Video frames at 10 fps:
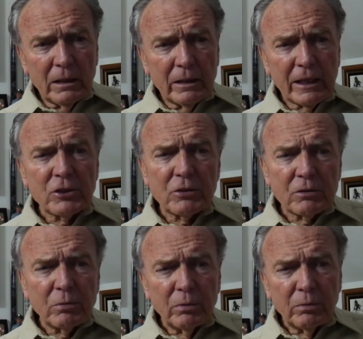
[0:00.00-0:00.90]
That's
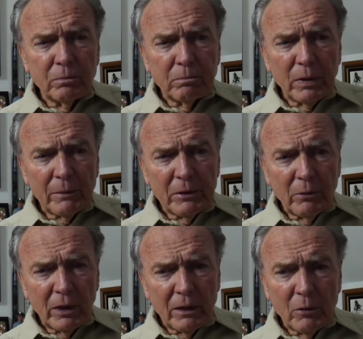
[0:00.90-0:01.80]
probably
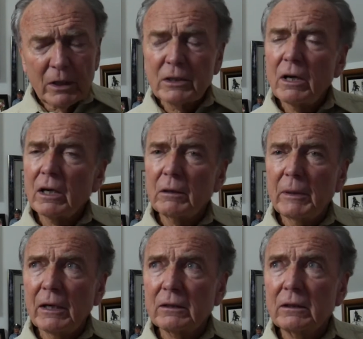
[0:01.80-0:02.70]
where I want to talk
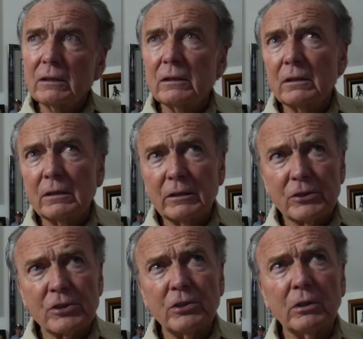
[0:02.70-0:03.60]
about this
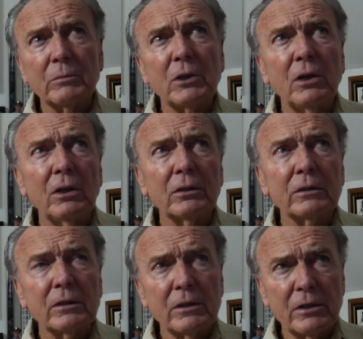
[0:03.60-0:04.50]
term called
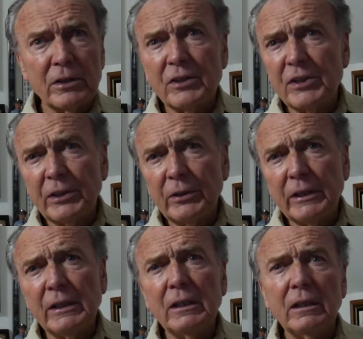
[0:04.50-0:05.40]
the
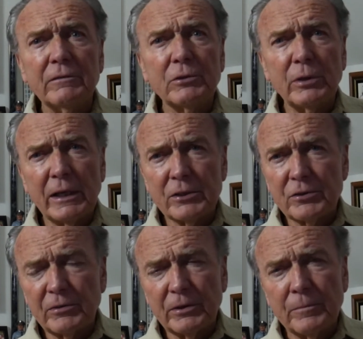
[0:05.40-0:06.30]
theory of
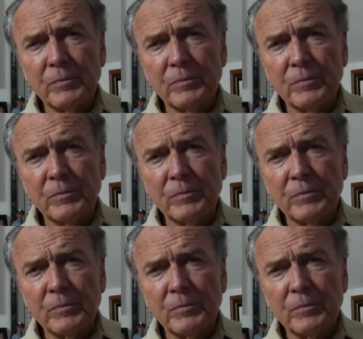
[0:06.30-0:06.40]
transfer.